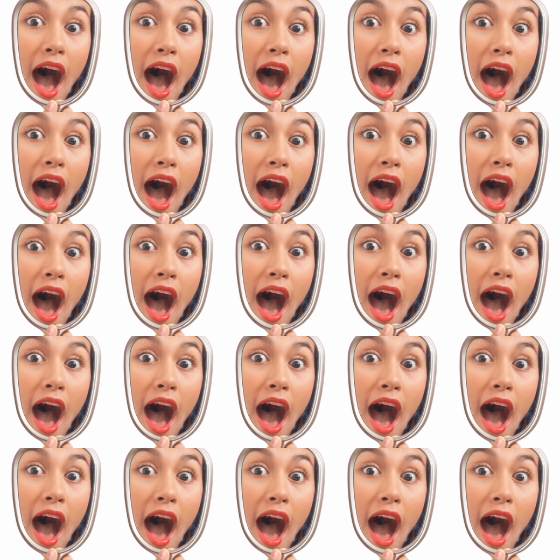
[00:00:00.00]

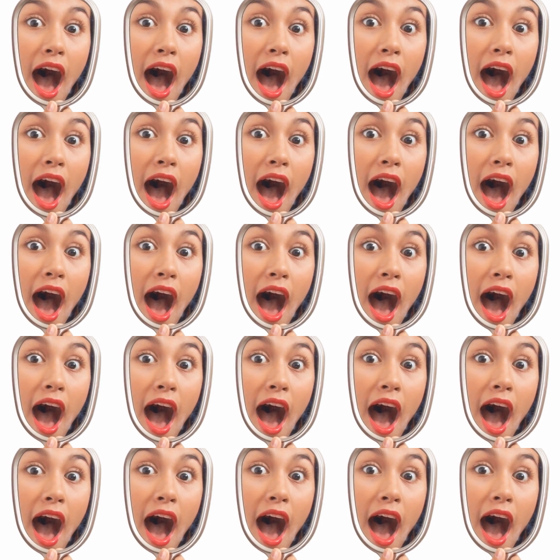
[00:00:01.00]

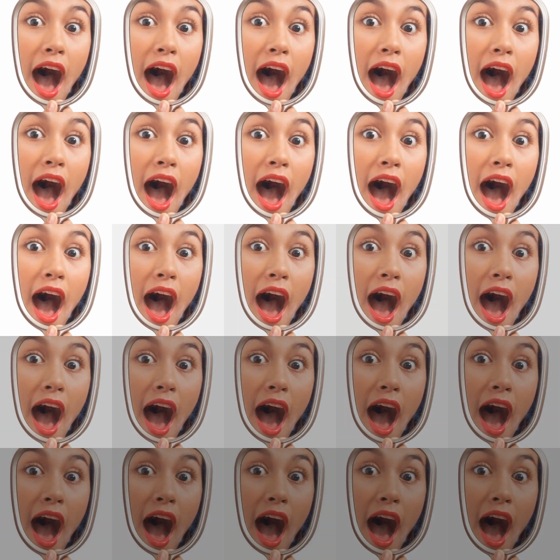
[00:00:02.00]

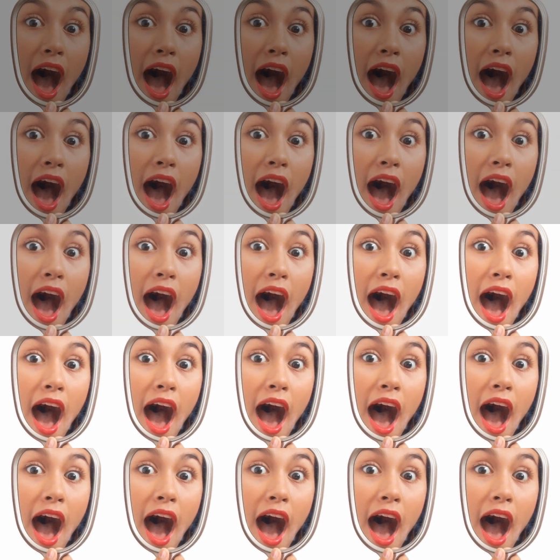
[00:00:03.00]
[no speech]